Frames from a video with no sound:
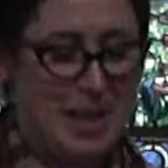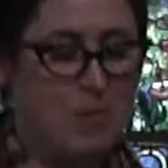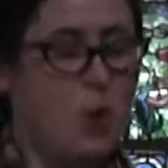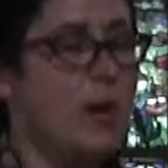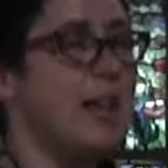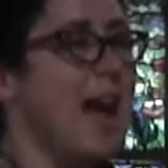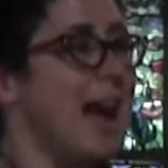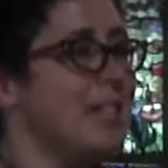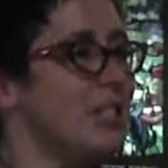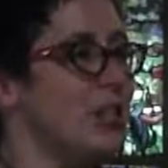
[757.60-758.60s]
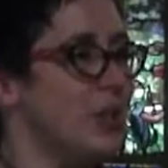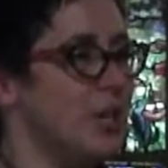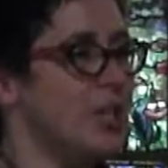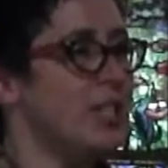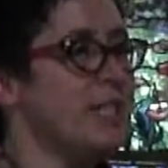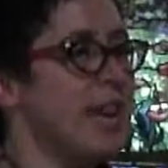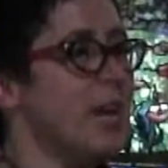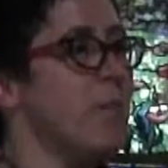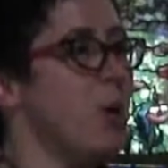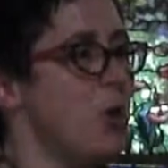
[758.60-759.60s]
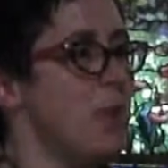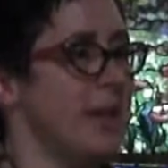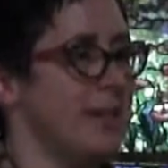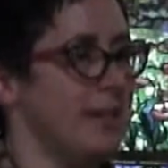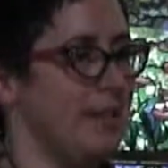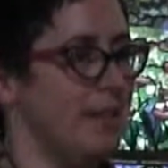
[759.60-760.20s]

I'm going to ask you to just take a moment